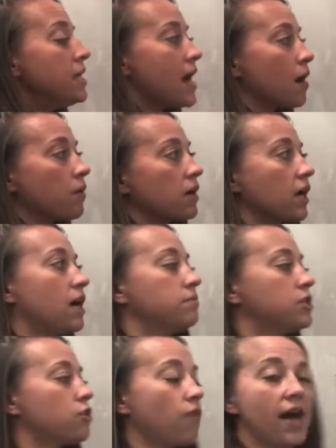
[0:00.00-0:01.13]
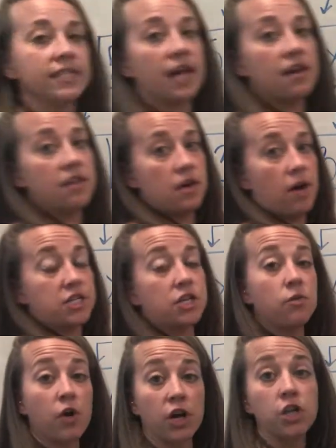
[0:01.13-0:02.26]
Now we're going to come to the right side of the equation
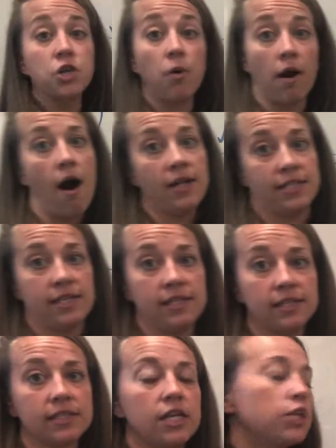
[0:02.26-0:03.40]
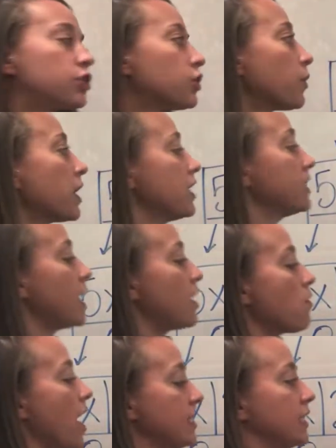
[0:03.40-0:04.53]
and we're going to do our constants. So we're going to say,
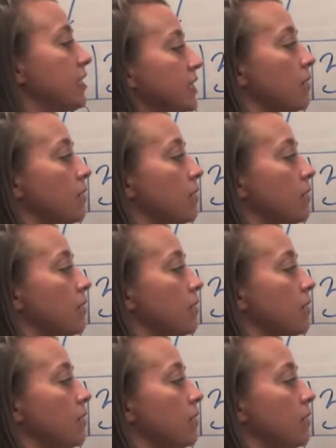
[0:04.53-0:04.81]
okay, since